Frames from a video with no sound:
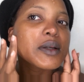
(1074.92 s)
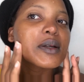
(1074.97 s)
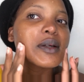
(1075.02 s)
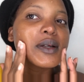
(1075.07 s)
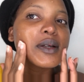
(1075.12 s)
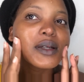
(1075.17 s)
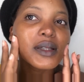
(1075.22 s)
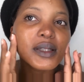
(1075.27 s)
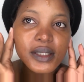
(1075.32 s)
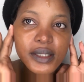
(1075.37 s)

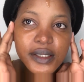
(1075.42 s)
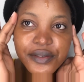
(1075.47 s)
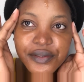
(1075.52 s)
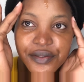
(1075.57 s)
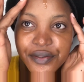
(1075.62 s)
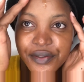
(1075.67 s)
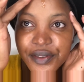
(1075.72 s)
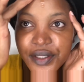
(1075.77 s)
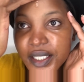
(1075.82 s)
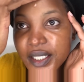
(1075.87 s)
And it
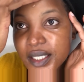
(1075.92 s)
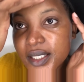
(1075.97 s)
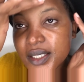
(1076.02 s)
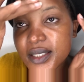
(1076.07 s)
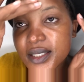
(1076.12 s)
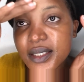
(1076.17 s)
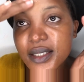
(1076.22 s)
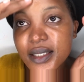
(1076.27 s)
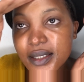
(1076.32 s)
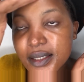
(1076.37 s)

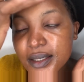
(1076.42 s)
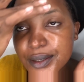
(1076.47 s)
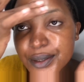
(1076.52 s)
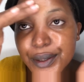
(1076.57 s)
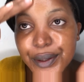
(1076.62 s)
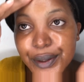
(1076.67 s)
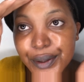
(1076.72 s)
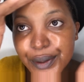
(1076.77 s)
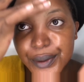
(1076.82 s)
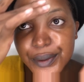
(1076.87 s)
feels
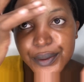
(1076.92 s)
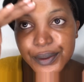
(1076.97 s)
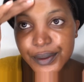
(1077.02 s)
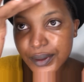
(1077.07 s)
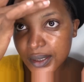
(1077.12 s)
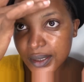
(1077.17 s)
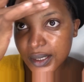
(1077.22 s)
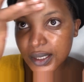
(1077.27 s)
so good.